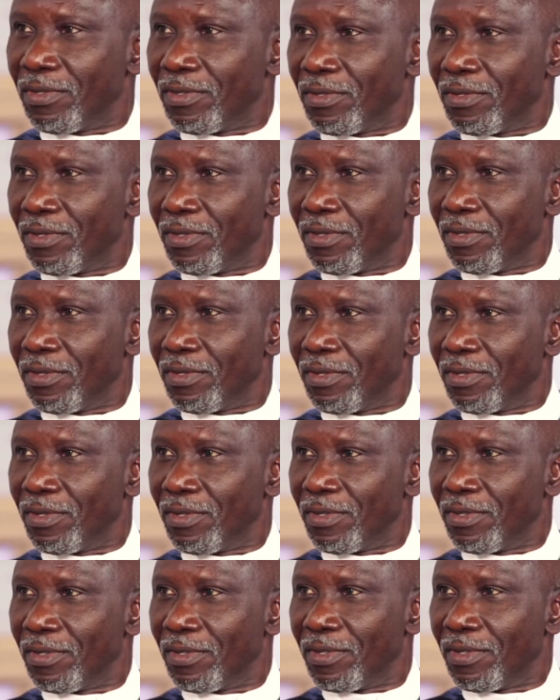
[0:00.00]
You
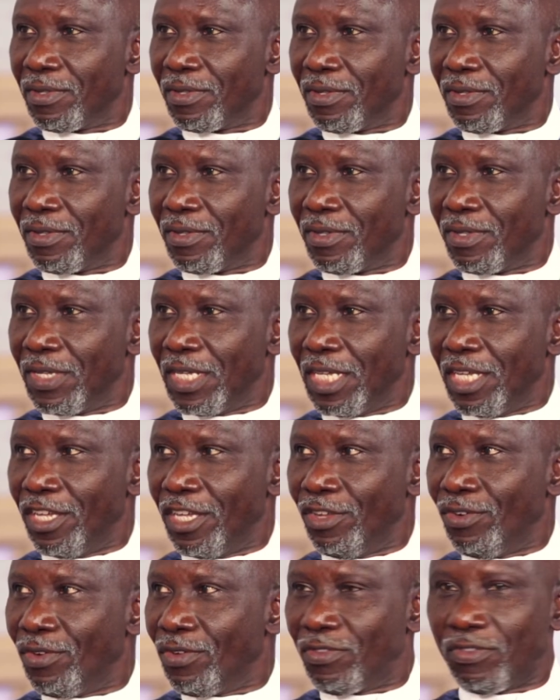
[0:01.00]

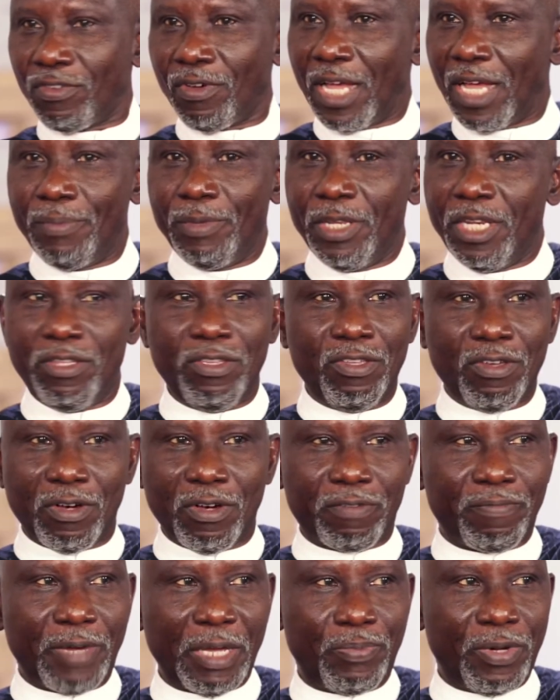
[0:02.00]
know, so I'm in New
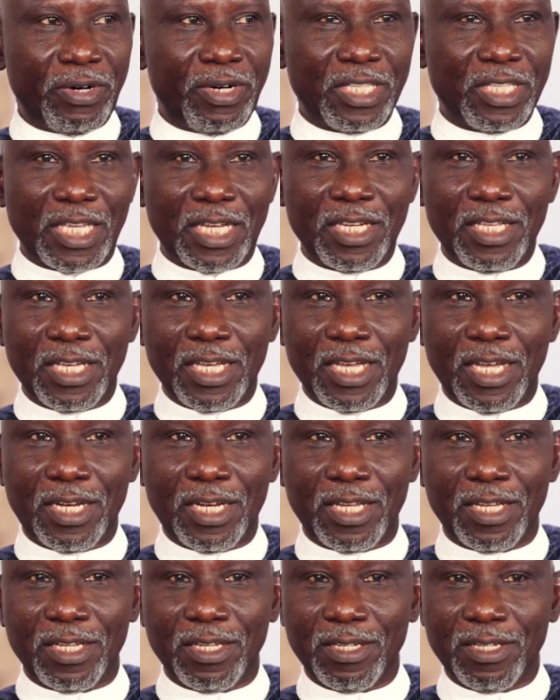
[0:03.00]
York. My parents are in
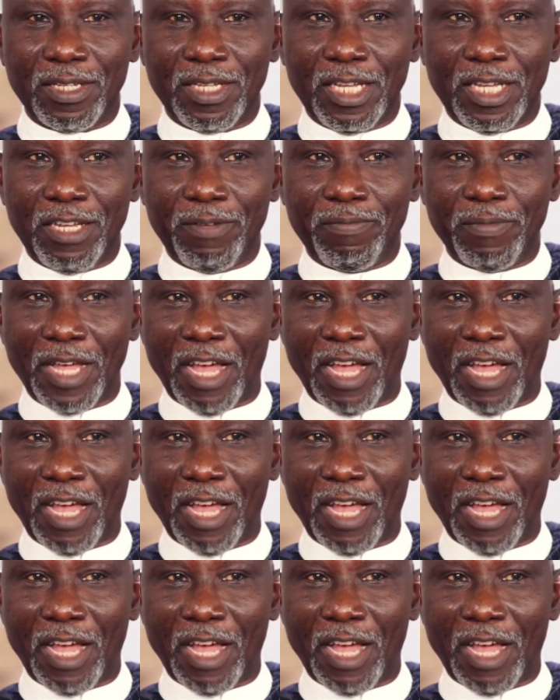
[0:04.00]
Ghana.